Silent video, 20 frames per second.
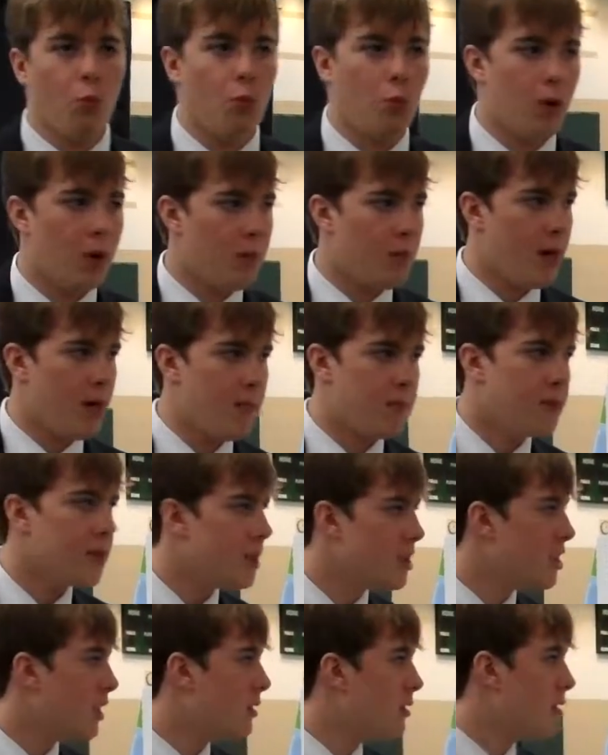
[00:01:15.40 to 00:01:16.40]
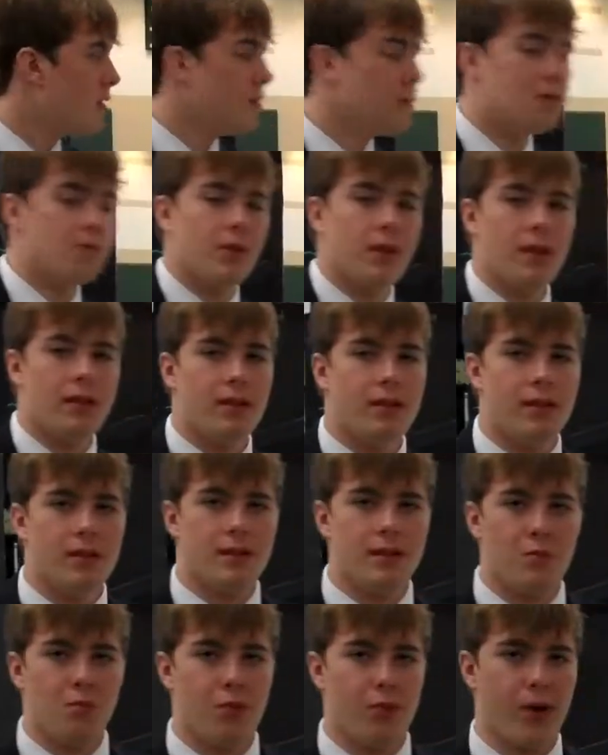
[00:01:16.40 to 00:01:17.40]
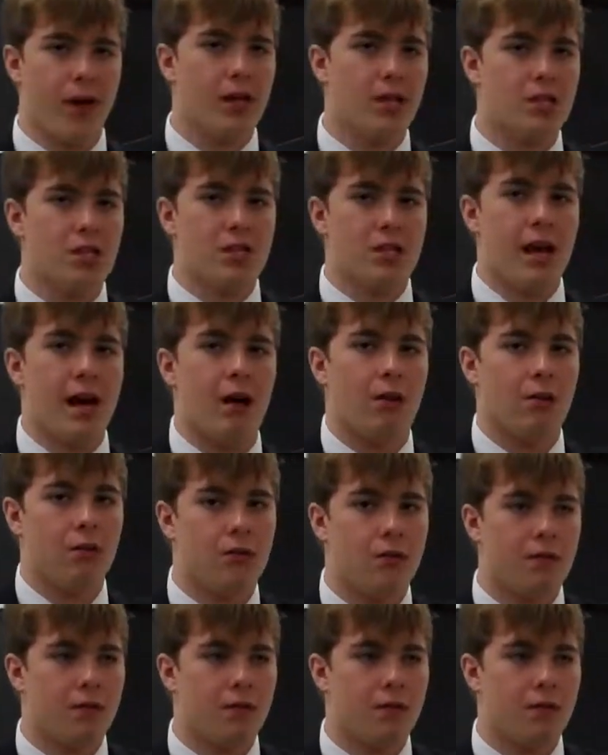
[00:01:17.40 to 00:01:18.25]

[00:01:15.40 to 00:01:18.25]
What my project deals with is it branches out